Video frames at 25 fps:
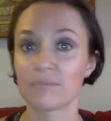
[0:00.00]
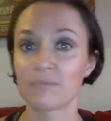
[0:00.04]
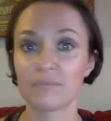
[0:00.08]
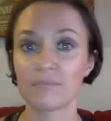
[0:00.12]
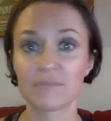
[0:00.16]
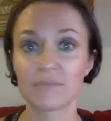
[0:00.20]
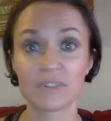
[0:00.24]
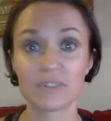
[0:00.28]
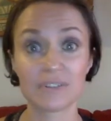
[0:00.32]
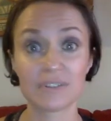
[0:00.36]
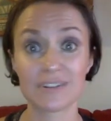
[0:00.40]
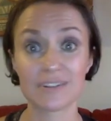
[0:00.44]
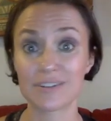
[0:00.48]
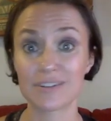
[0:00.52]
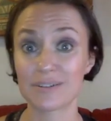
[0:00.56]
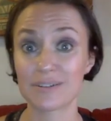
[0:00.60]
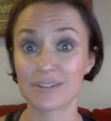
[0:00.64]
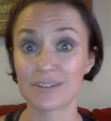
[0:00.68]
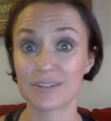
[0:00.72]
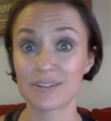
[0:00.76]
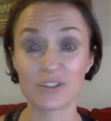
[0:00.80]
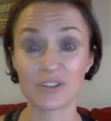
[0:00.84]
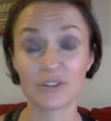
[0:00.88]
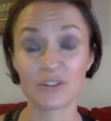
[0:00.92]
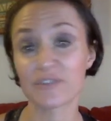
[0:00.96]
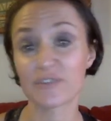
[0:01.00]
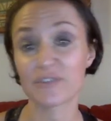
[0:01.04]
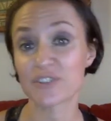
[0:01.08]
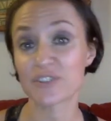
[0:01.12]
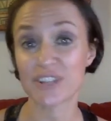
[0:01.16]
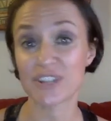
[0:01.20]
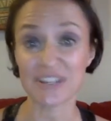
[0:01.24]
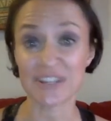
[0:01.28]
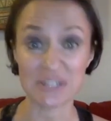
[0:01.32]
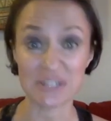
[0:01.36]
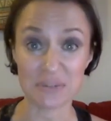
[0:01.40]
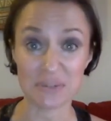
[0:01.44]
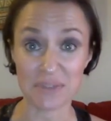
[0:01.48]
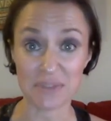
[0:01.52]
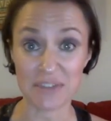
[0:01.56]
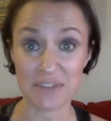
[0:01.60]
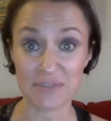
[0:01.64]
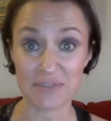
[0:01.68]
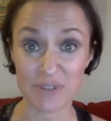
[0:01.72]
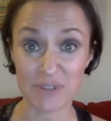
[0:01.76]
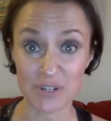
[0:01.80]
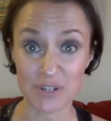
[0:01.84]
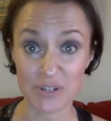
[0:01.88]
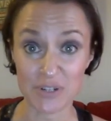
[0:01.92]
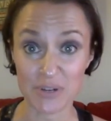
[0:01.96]
Your liver's got to deal with that
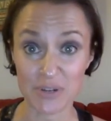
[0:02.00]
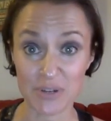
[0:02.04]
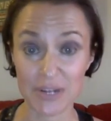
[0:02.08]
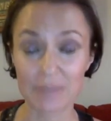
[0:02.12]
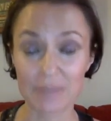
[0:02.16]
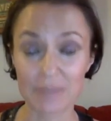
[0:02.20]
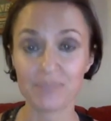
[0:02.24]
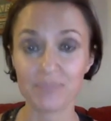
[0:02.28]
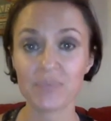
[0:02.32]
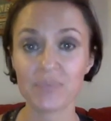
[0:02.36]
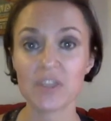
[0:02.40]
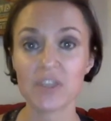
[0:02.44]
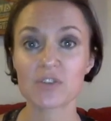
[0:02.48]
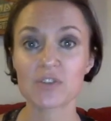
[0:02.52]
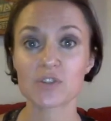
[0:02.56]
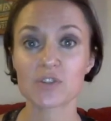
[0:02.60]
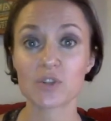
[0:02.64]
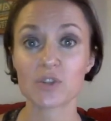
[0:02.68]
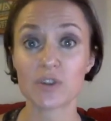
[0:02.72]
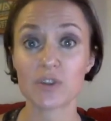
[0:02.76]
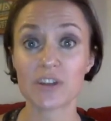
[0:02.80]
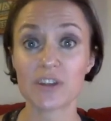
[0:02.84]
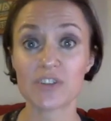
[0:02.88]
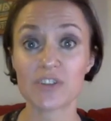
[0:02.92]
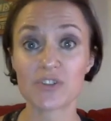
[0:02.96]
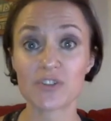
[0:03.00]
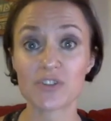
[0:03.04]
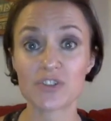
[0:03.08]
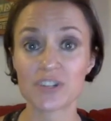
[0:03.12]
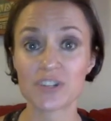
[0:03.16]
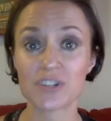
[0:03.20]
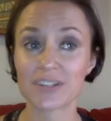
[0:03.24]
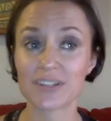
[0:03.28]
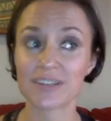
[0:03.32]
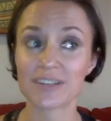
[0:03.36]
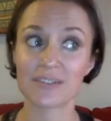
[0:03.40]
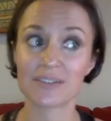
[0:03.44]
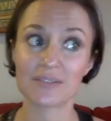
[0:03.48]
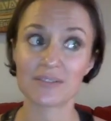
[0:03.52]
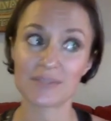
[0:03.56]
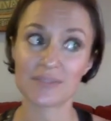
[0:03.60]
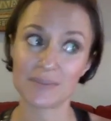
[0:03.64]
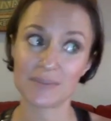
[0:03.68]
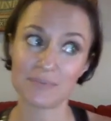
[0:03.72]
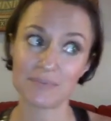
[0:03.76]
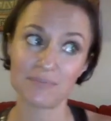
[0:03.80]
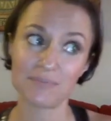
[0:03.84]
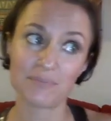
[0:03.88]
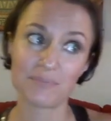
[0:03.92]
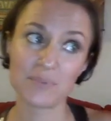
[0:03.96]
first, right? So your estrogen
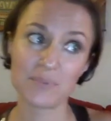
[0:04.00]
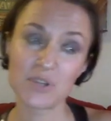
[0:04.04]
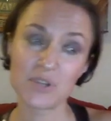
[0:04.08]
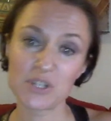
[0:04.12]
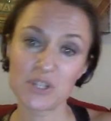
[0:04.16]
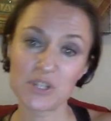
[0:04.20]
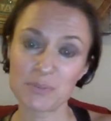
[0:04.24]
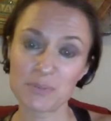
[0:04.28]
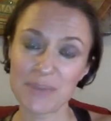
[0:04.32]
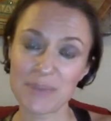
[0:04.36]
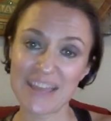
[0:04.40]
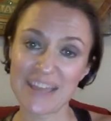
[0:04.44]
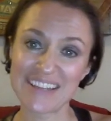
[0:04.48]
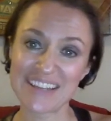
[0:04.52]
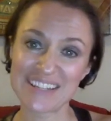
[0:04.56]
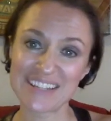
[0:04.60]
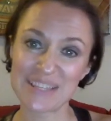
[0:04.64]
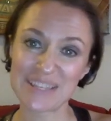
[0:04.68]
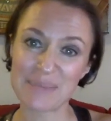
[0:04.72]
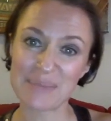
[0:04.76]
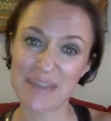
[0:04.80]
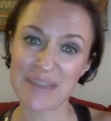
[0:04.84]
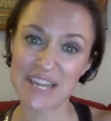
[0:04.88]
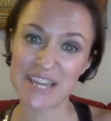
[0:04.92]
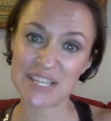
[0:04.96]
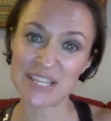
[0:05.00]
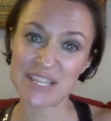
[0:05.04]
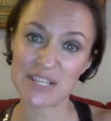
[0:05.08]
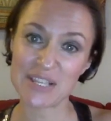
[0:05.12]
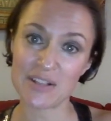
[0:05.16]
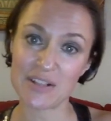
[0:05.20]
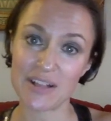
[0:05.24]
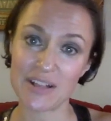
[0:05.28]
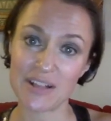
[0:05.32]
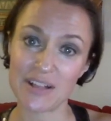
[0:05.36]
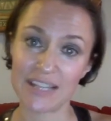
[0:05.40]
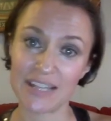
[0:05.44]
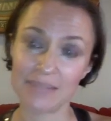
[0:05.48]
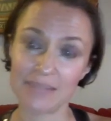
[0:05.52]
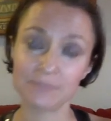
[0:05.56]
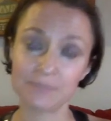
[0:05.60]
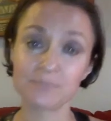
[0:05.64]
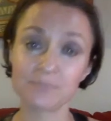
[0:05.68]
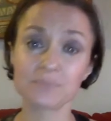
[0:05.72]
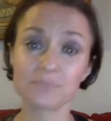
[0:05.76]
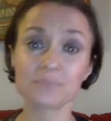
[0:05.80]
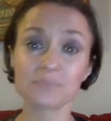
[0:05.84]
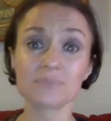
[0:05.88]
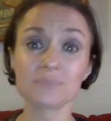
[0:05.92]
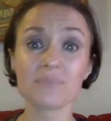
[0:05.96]
goes push back to the back of the line,
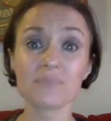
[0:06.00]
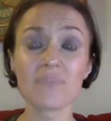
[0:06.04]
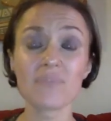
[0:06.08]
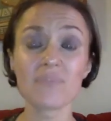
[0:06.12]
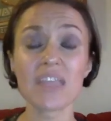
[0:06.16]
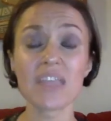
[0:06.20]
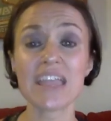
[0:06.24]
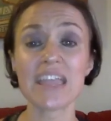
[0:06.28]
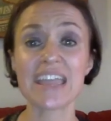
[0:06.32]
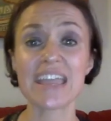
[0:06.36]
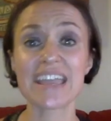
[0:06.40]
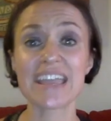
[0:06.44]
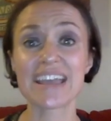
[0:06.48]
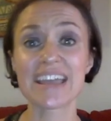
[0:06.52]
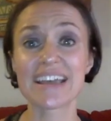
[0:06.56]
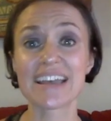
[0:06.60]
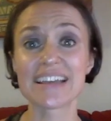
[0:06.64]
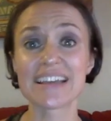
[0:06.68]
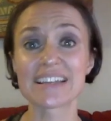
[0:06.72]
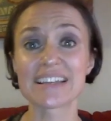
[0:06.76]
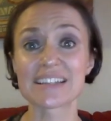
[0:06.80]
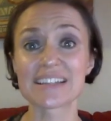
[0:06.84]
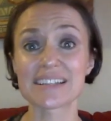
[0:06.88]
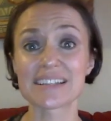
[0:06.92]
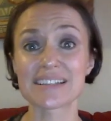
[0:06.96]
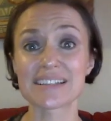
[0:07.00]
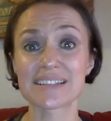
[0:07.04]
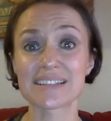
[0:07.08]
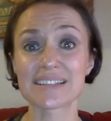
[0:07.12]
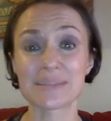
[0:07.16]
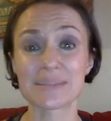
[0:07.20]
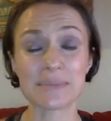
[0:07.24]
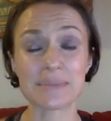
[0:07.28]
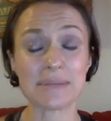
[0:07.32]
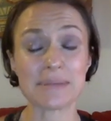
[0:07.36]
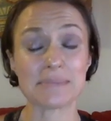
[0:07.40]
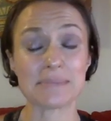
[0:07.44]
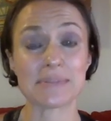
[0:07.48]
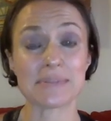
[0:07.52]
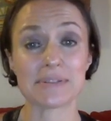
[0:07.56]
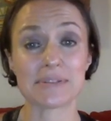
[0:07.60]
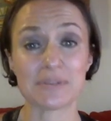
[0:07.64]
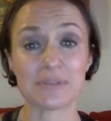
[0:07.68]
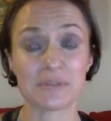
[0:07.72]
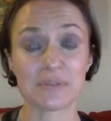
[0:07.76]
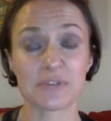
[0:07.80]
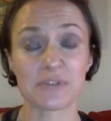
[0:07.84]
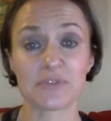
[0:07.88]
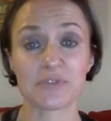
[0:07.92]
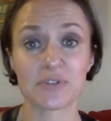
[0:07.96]
and sometimes your
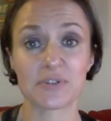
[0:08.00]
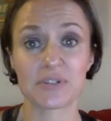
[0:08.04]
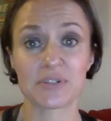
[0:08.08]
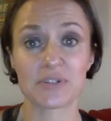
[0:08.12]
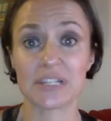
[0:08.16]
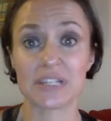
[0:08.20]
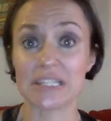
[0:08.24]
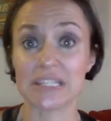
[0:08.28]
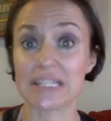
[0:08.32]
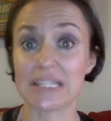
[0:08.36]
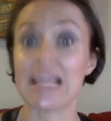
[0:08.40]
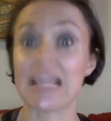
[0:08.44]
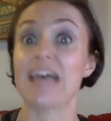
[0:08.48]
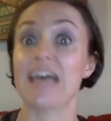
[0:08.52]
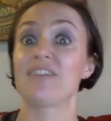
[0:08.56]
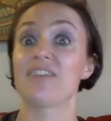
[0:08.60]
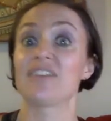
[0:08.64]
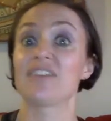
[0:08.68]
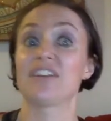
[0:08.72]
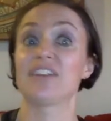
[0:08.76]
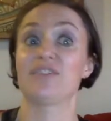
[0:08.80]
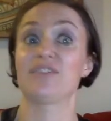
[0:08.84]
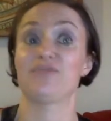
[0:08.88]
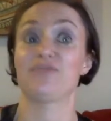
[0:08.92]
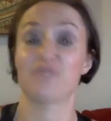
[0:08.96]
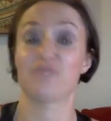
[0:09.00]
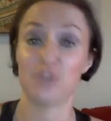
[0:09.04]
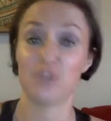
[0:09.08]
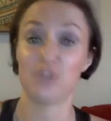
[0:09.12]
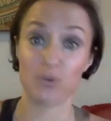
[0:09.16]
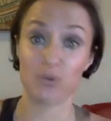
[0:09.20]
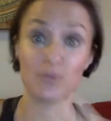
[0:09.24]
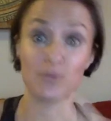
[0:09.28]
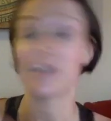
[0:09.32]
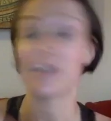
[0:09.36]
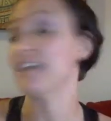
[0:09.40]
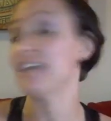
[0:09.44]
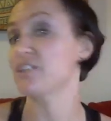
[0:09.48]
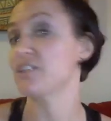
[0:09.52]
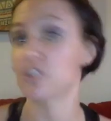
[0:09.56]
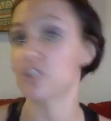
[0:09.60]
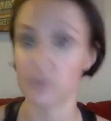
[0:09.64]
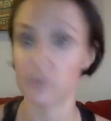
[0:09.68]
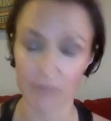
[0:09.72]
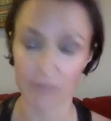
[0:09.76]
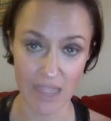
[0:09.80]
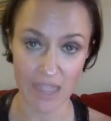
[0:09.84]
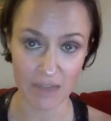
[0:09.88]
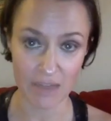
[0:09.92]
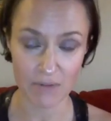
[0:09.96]
liver doesn't have enough to get to
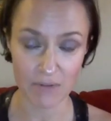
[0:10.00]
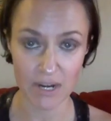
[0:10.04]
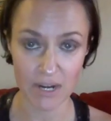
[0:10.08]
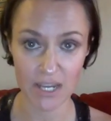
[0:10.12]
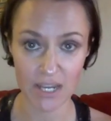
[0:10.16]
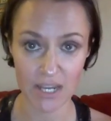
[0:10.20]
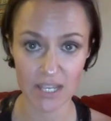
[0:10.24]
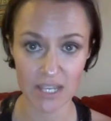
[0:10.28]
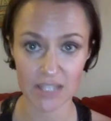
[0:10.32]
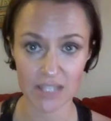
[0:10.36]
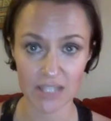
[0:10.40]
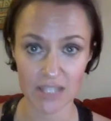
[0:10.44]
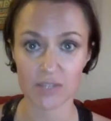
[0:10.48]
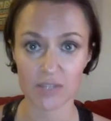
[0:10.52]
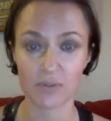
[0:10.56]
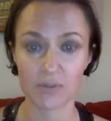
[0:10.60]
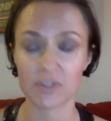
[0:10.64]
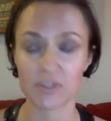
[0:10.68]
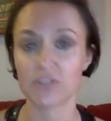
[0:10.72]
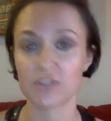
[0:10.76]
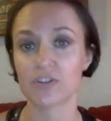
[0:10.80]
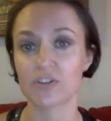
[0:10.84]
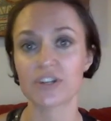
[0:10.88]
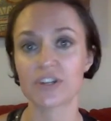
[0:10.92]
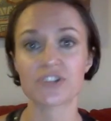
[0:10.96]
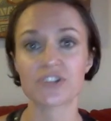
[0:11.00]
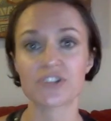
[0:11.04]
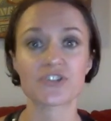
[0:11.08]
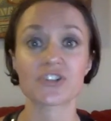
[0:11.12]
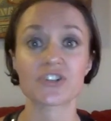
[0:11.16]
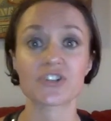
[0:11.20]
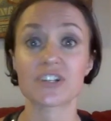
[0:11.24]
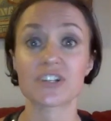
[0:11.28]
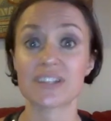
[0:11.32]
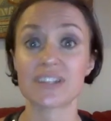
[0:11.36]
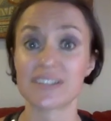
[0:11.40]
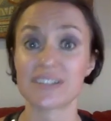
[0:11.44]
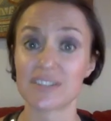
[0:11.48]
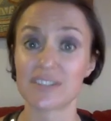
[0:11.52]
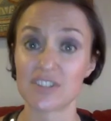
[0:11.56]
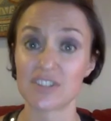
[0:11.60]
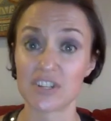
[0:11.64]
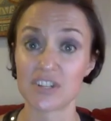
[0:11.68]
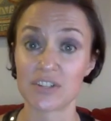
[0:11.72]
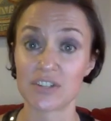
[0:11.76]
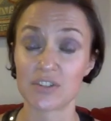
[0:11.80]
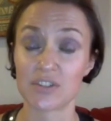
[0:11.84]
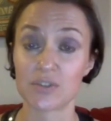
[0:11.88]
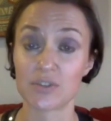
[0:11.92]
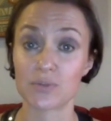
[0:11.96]
that, right? And so then your estrogen has a
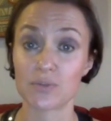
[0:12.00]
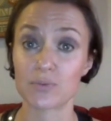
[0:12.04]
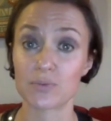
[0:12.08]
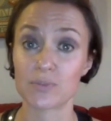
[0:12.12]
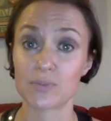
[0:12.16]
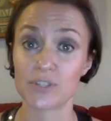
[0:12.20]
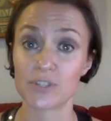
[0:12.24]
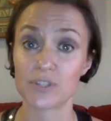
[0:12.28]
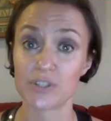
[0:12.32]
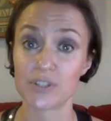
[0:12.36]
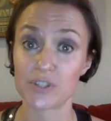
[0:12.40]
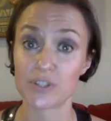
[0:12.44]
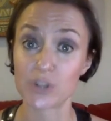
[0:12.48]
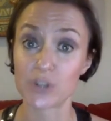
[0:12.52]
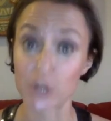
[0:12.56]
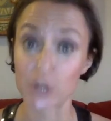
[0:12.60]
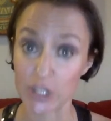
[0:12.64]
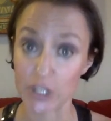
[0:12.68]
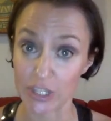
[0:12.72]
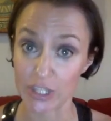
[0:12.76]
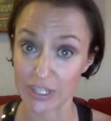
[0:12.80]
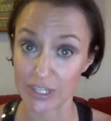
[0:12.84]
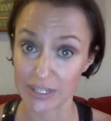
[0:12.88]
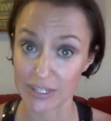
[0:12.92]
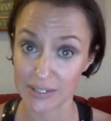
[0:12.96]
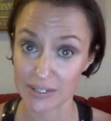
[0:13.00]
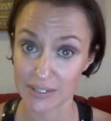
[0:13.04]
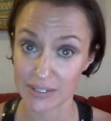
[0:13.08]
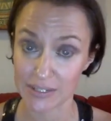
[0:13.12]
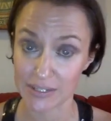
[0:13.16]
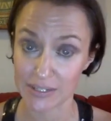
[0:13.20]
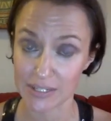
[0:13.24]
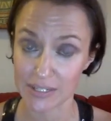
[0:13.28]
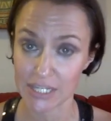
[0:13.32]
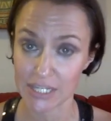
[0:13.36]
chance to recirculate.